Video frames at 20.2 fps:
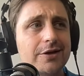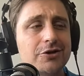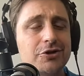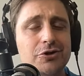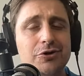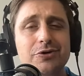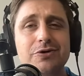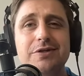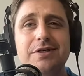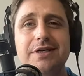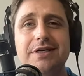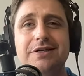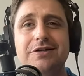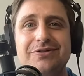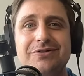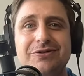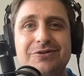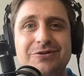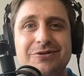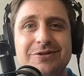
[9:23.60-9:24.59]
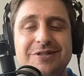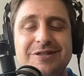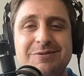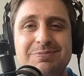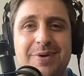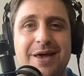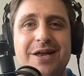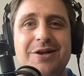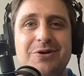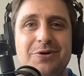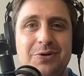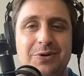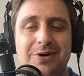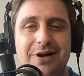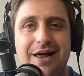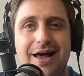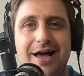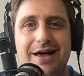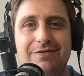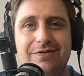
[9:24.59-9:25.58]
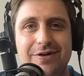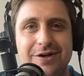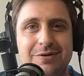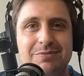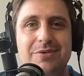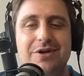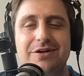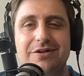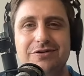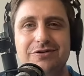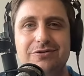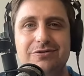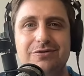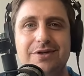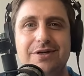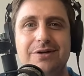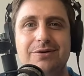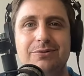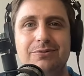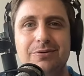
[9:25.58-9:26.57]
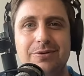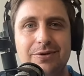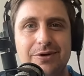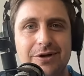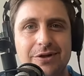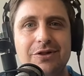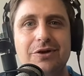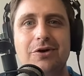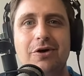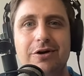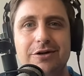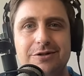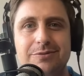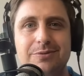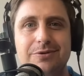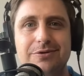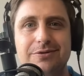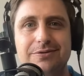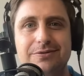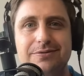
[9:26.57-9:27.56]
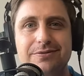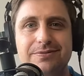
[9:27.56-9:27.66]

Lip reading: choosing to spend your life in ministry in the gospel?